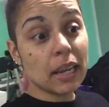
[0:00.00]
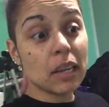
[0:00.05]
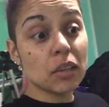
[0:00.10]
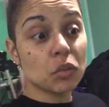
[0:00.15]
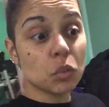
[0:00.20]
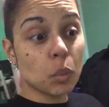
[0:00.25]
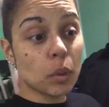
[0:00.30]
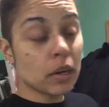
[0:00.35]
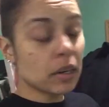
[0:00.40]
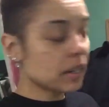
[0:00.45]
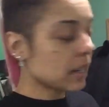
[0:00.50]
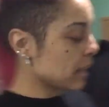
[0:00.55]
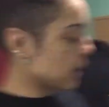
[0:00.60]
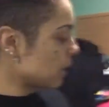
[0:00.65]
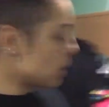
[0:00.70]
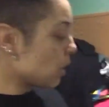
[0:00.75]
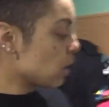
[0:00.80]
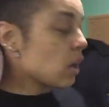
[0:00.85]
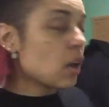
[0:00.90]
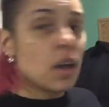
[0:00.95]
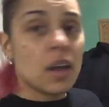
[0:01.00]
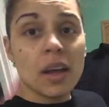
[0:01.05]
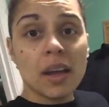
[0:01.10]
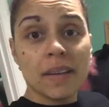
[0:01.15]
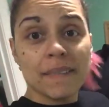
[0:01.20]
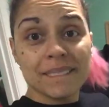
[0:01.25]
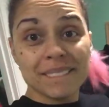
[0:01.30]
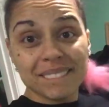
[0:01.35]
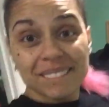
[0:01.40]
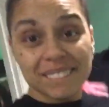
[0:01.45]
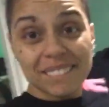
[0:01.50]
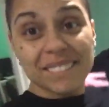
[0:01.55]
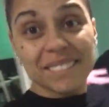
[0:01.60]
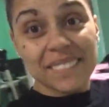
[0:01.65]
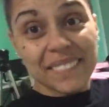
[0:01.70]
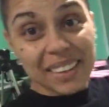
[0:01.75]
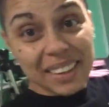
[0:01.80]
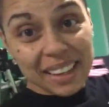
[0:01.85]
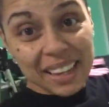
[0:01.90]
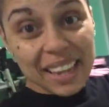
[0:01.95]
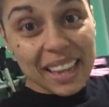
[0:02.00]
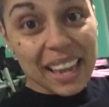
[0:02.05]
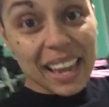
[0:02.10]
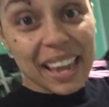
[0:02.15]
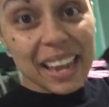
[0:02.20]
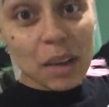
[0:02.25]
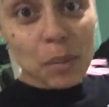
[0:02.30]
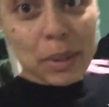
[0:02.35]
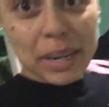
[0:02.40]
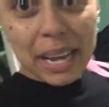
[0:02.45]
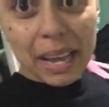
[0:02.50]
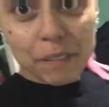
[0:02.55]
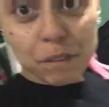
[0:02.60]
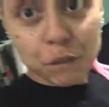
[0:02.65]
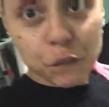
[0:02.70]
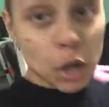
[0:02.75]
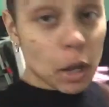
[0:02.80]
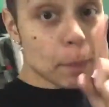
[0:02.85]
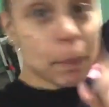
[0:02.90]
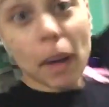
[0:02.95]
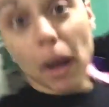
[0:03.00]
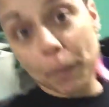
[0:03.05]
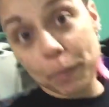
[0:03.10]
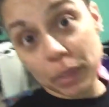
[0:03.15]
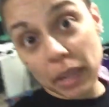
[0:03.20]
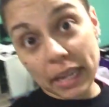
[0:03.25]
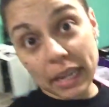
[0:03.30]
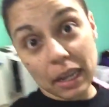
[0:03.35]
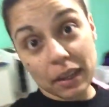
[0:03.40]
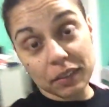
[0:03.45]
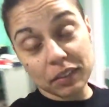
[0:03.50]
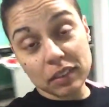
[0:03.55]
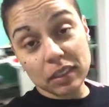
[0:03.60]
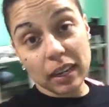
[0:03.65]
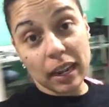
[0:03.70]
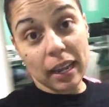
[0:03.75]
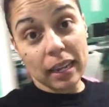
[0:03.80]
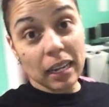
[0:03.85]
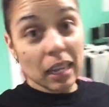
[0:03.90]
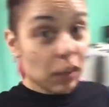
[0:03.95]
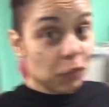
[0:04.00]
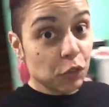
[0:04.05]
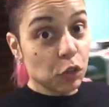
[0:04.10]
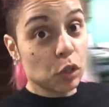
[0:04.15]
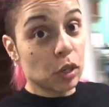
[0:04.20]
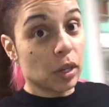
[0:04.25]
is working. And we got football playoffs today, if you